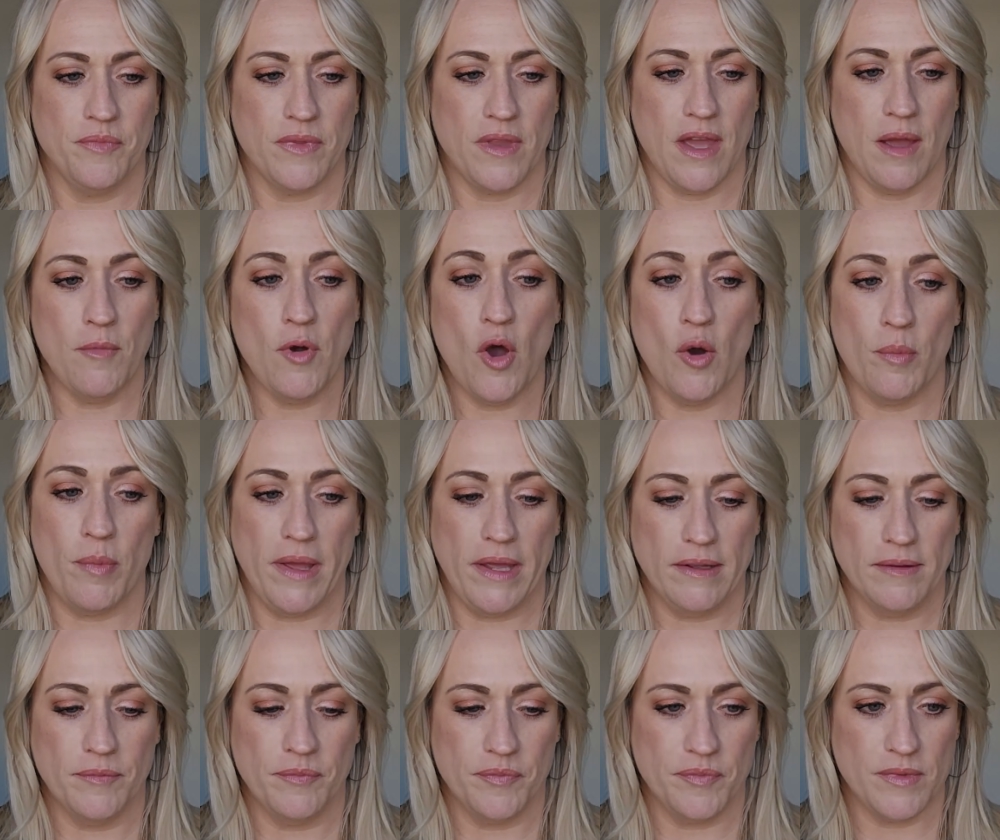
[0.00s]
I'm hoping
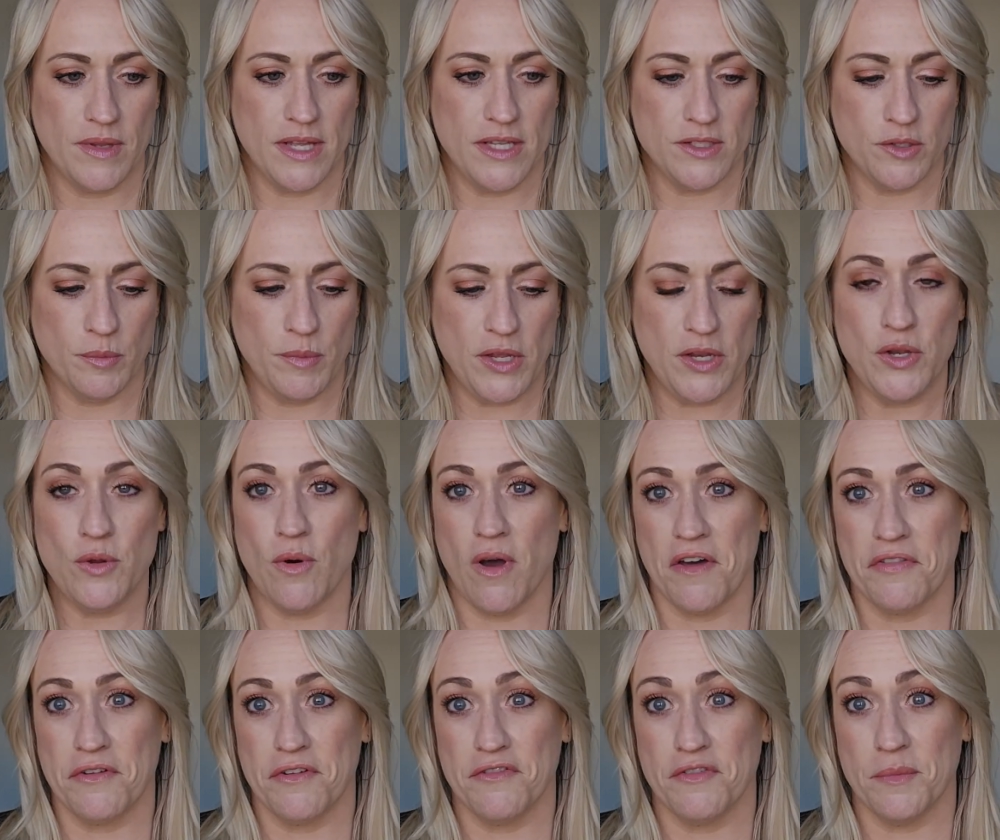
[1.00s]
it'll be a new
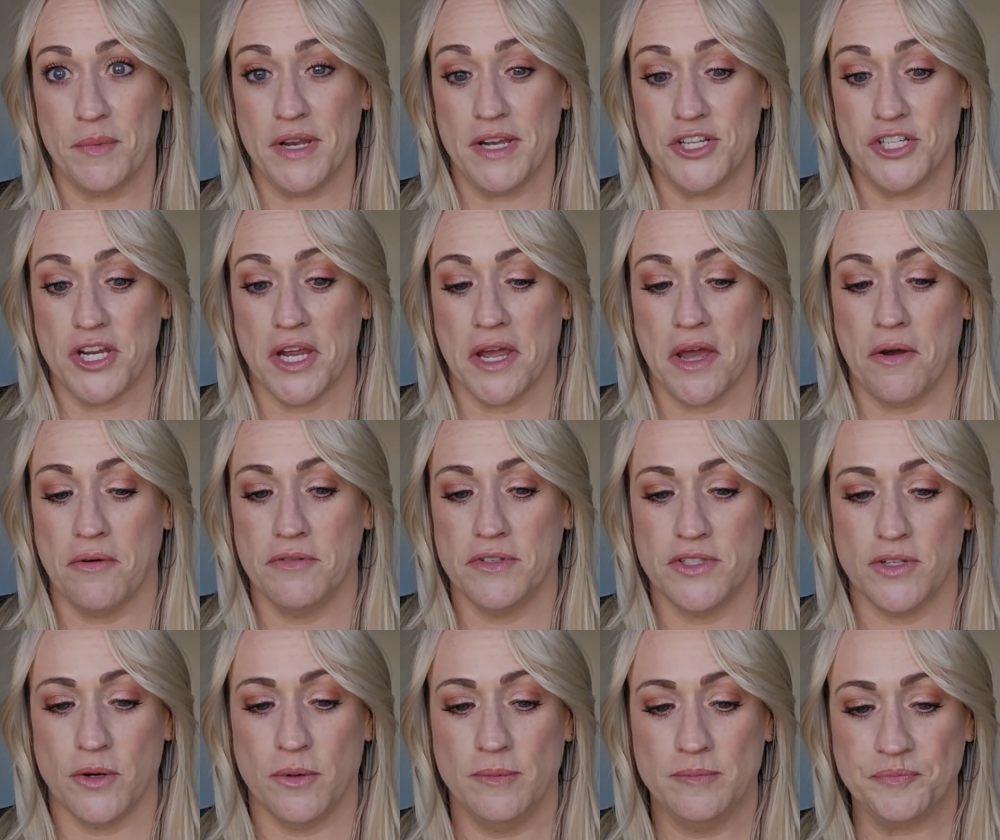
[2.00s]
author for me to check out.
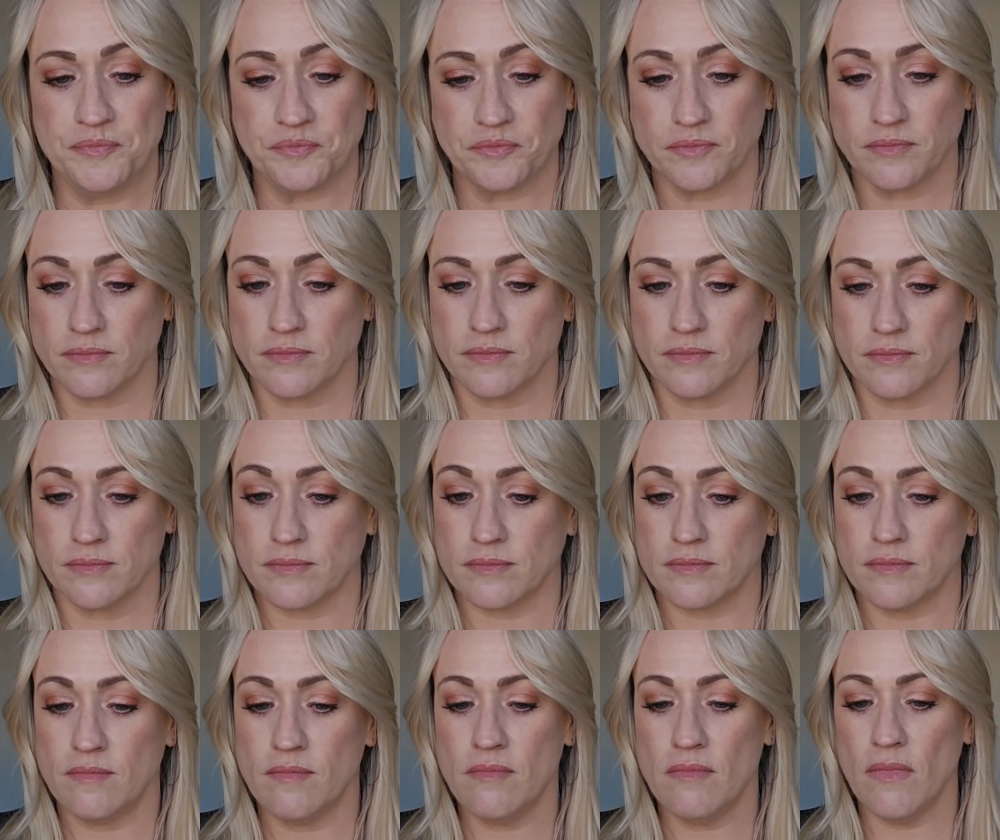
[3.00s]
So,
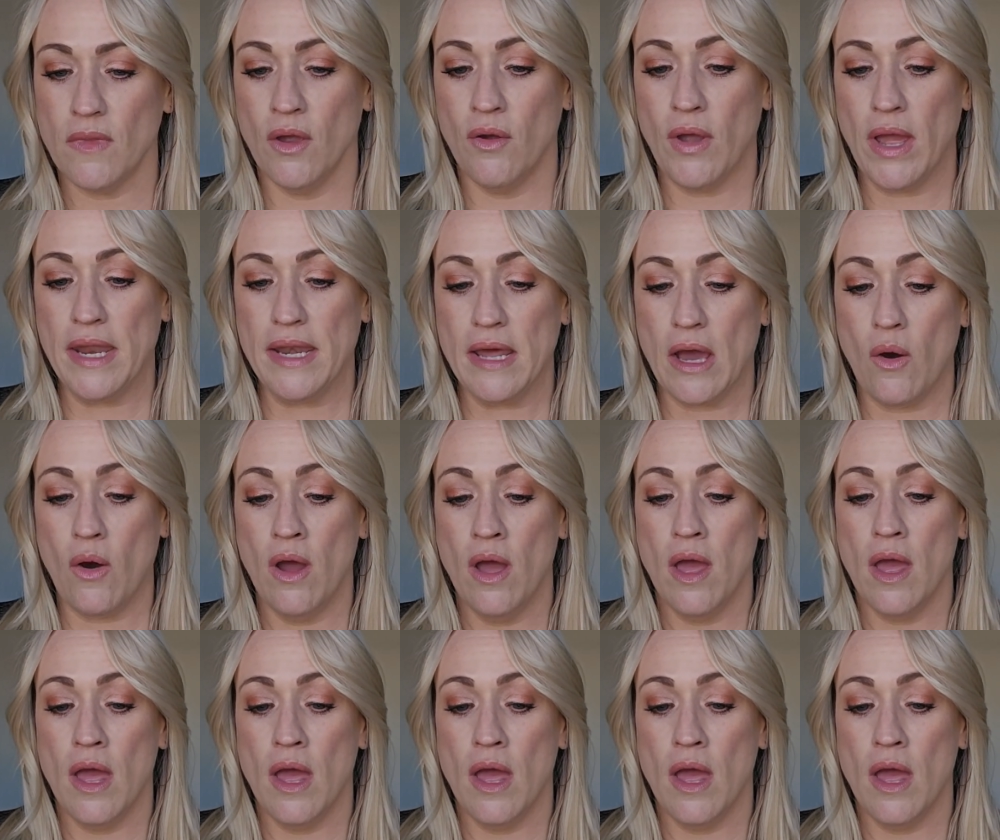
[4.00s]
okay, now